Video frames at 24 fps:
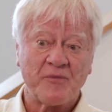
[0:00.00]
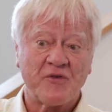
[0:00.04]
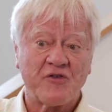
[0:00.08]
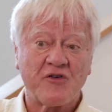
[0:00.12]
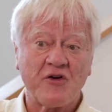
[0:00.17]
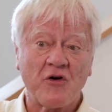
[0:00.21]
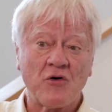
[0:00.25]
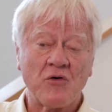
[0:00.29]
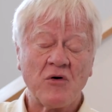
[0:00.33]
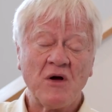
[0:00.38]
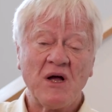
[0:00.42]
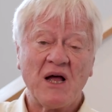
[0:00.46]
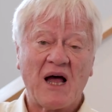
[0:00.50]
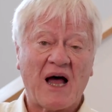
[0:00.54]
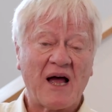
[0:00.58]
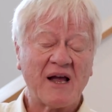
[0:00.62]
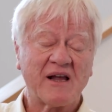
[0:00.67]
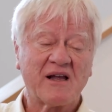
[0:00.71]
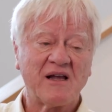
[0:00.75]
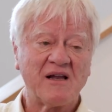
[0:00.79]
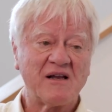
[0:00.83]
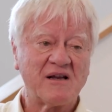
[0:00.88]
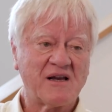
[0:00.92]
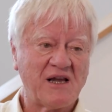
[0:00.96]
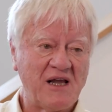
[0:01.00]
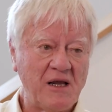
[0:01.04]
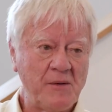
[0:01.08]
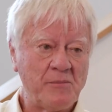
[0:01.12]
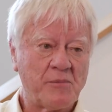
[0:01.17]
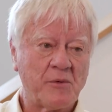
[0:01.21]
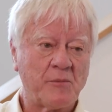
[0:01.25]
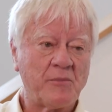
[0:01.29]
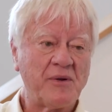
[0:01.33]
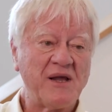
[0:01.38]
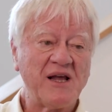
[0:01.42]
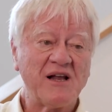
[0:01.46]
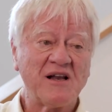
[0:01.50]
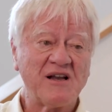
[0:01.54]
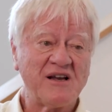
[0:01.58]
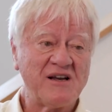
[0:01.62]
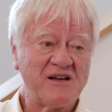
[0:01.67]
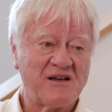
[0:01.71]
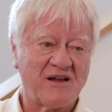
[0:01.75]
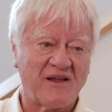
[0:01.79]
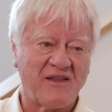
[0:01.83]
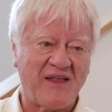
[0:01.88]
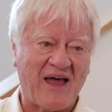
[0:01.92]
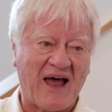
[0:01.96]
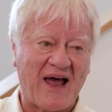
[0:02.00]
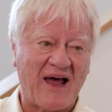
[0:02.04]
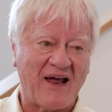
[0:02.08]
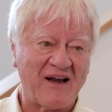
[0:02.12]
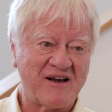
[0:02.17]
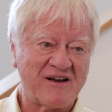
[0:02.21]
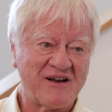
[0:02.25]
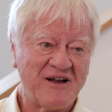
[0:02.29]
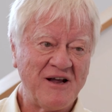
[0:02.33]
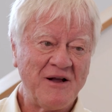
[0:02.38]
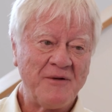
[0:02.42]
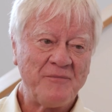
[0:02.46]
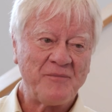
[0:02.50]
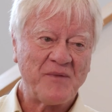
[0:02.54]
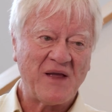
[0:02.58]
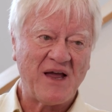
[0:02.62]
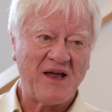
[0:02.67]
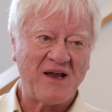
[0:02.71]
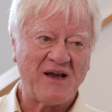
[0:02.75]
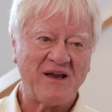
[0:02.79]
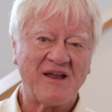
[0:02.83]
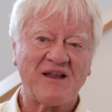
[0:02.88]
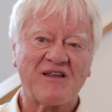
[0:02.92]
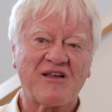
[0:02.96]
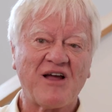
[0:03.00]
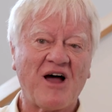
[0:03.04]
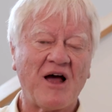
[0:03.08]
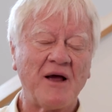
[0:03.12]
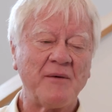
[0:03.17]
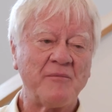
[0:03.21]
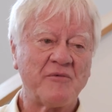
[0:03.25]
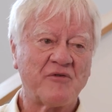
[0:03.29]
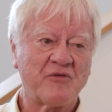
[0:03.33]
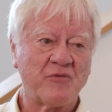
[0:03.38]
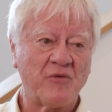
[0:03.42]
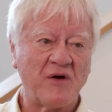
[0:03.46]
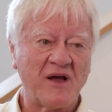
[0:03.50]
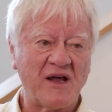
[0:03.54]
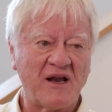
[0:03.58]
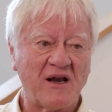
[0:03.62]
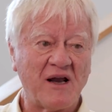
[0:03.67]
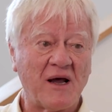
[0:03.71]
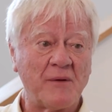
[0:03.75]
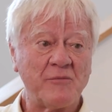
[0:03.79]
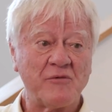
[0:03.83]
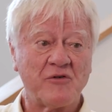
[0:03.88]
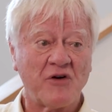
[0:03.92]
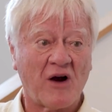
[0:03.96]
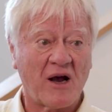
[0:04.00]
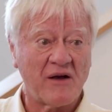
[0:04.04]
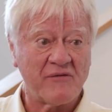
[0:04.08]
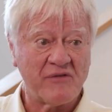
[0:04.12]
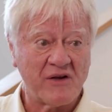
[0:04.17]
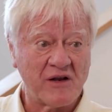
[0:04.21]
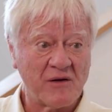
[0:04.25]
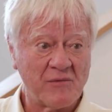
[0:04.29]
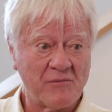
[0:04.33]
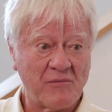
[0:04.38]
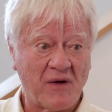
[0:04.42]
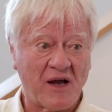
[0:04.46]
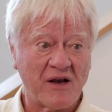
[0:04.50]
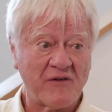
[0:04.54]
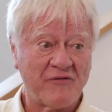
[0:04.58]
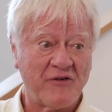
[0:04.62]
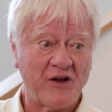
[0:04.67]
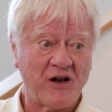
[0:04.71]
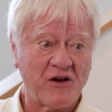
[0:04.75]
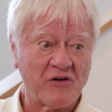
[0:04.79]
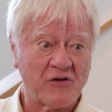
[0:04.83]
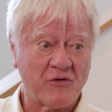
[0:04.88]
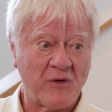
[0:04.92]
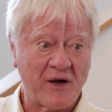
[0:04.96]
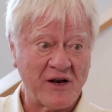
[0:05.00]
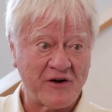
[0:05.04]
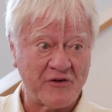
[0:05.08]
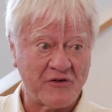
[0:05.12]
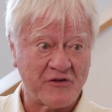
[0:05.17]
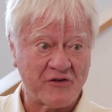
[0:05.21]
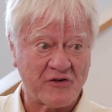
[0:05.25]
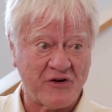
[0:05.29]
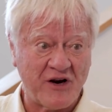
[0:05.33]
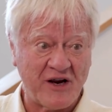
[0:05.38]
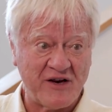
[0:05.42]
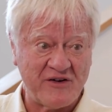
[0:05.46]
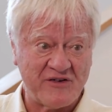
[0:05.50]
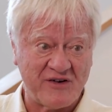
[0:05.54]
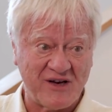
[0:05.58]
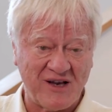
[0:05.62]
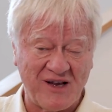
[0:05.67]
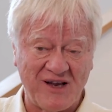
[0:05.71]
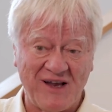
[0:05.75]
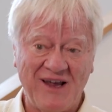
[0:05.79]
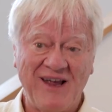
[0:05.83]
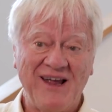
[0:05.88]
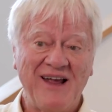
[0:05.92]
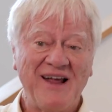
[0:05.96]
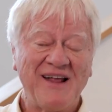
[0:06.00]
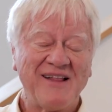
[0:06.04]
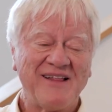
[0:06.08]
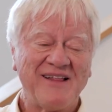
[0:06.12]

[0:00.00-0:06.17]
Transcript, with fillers: So I can keep appealing to that, and at times when I'm driving my fellow Quakers crazy,